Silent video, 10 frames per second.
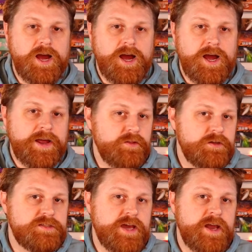I
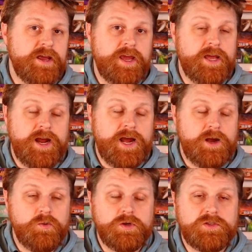looked at it and
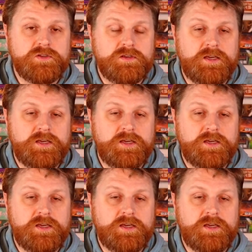I was